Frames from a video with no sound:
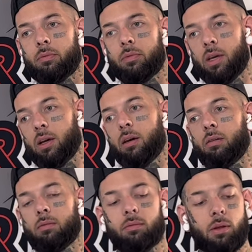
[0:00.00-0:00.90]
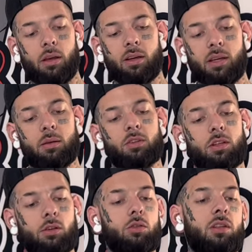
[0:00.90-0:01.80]
yeah, it keeps a
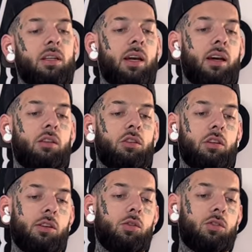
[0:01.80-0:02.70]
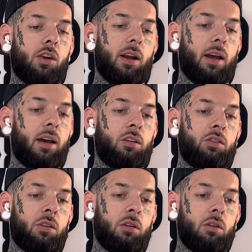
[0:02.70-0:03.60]
using edge or user
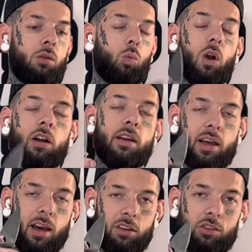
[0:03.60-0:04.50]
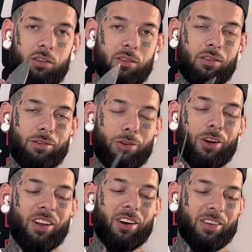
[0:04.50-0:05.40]
edge, working edge for
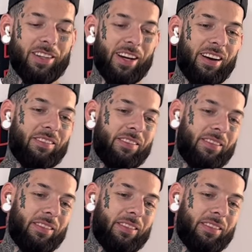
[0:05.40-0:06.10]
a long time.